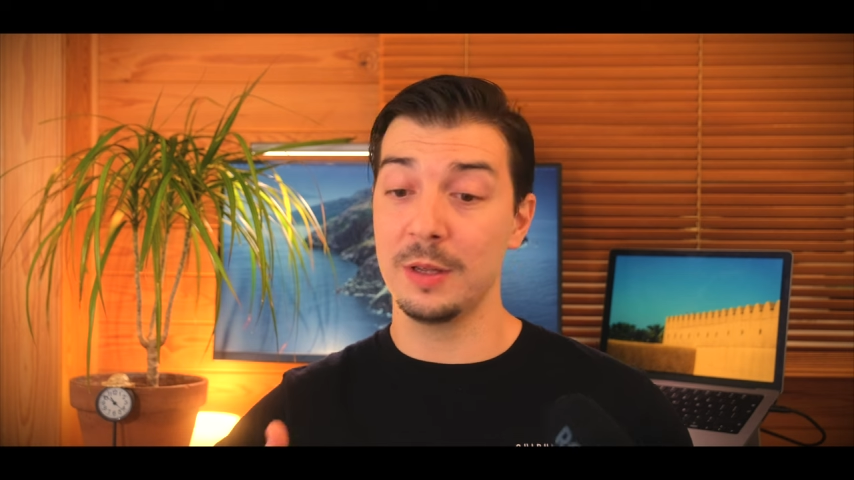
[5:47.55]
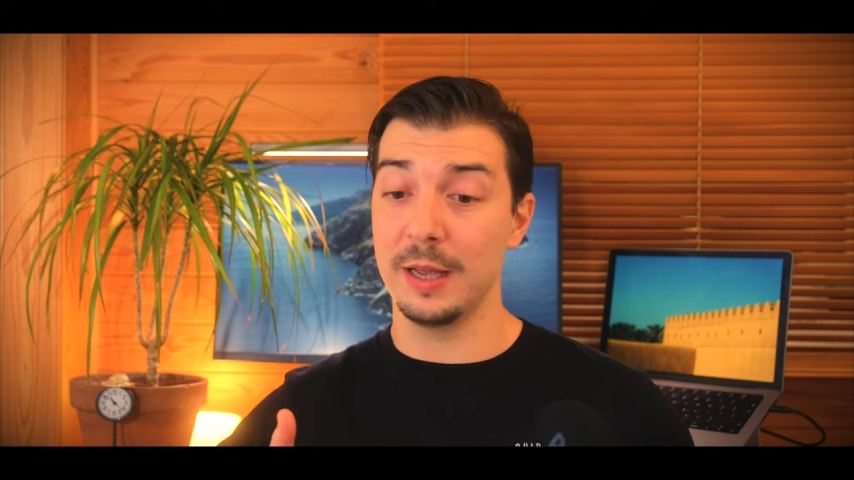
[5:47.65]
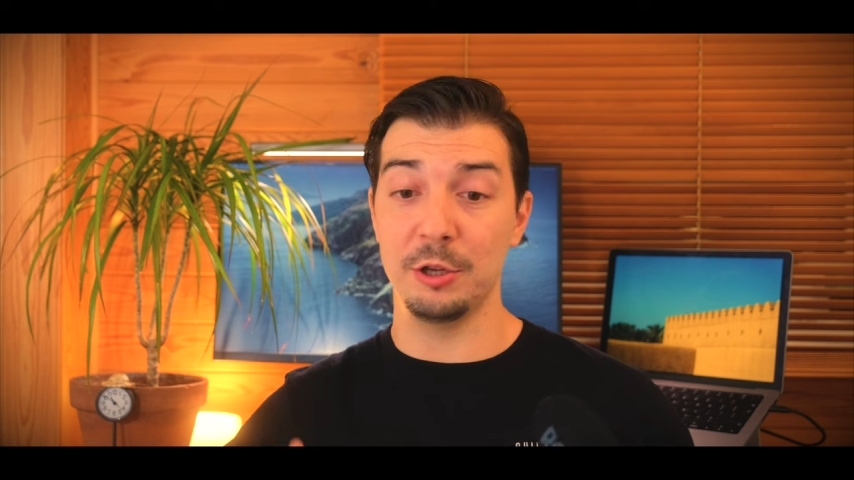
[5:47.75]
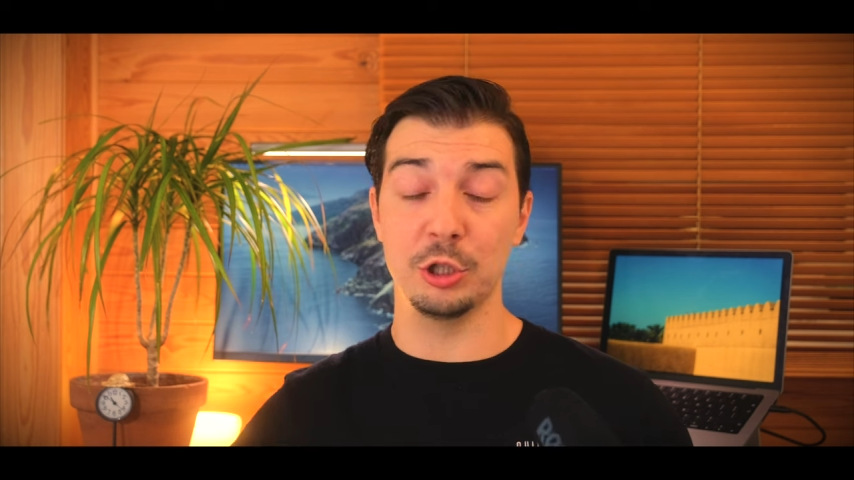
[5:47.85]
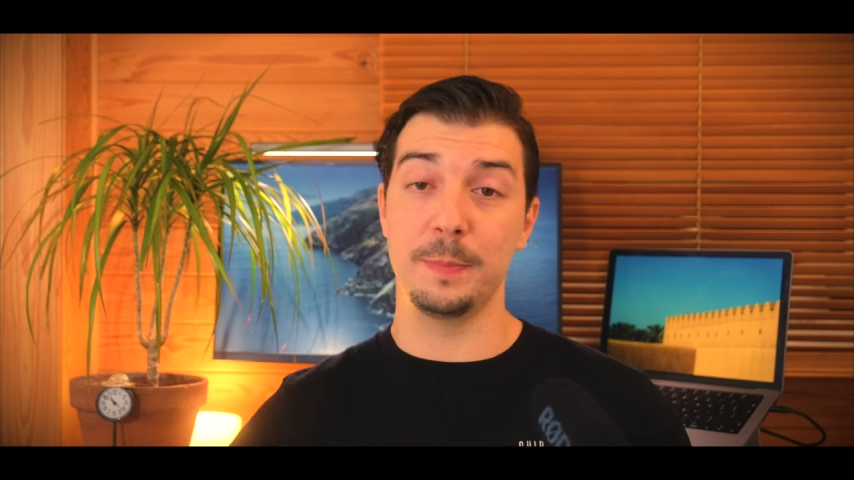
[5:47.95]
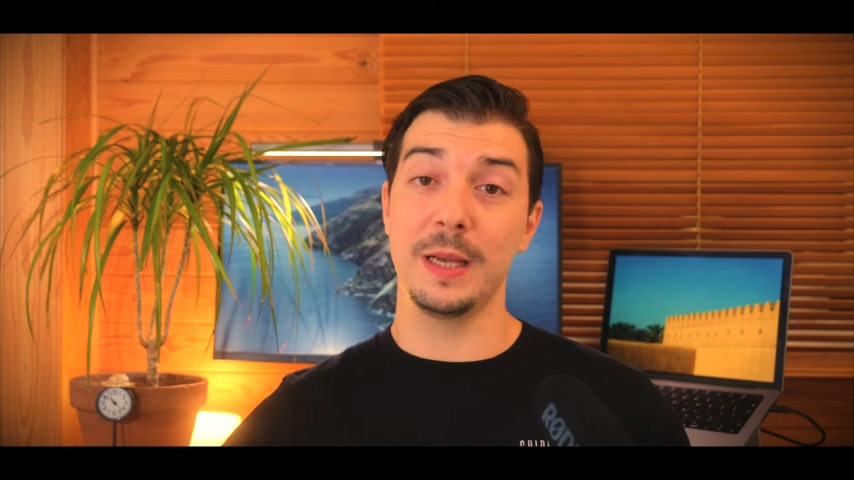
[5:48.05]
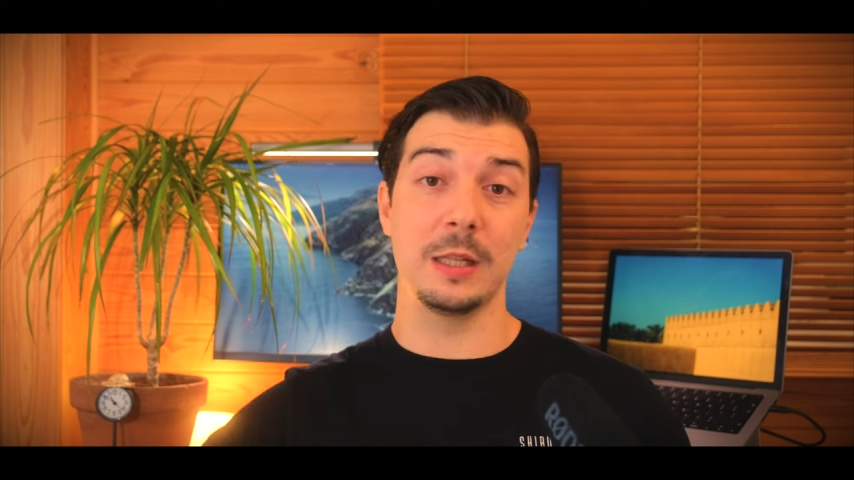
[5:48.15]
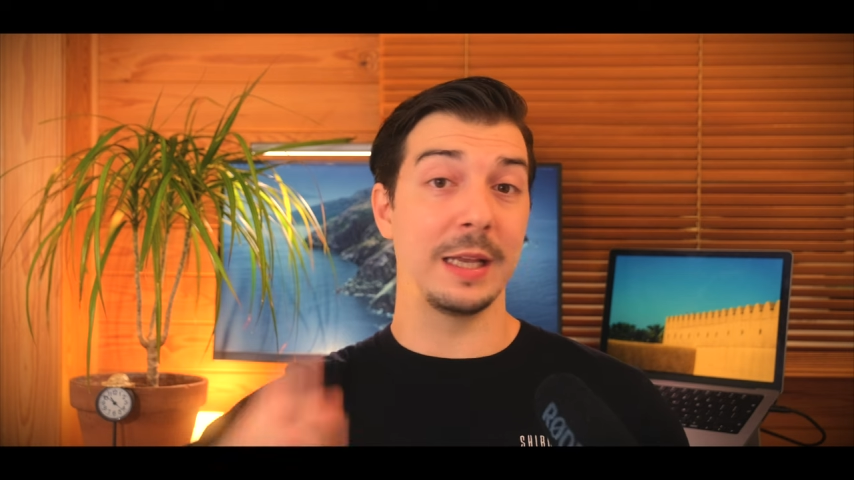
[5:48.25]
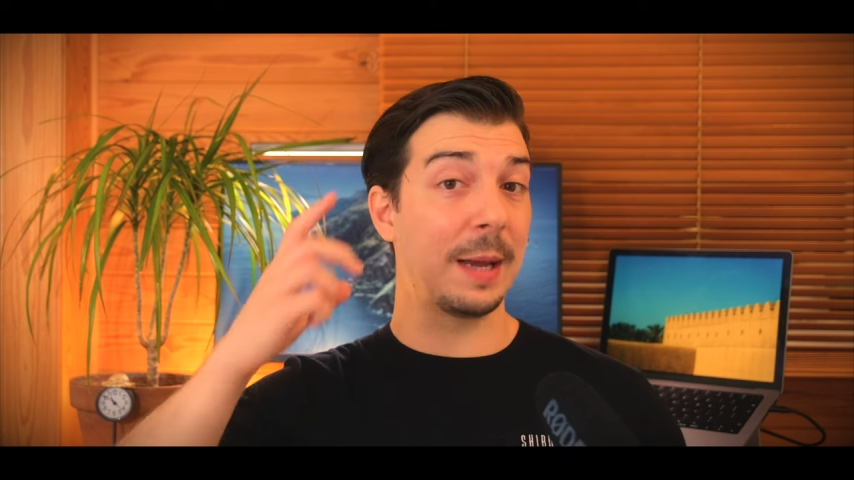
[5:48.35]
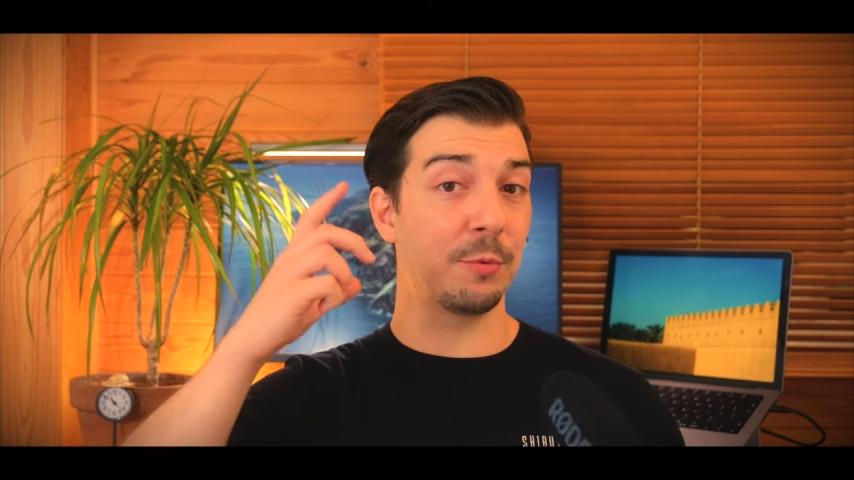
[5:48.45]
and you just pick up
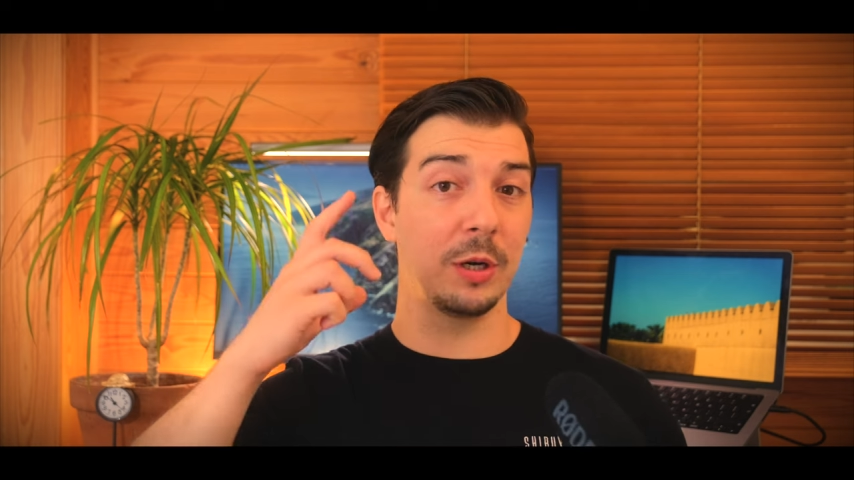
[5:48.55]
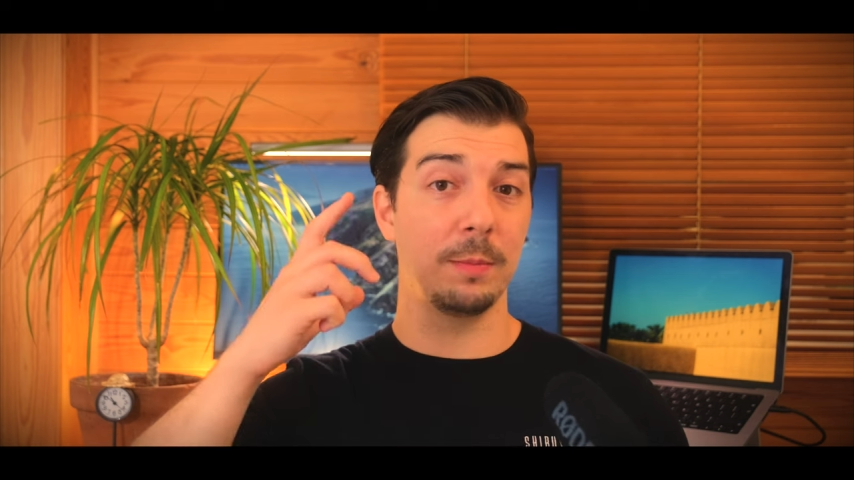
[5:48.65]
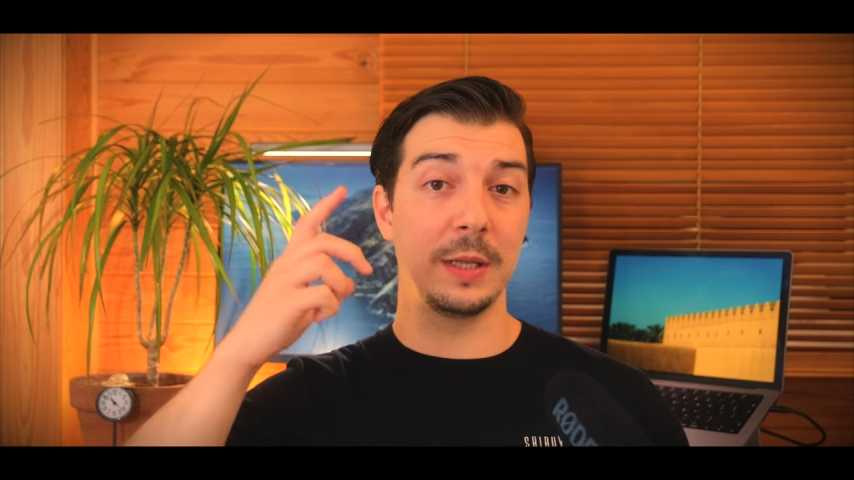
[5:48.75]
the camera up,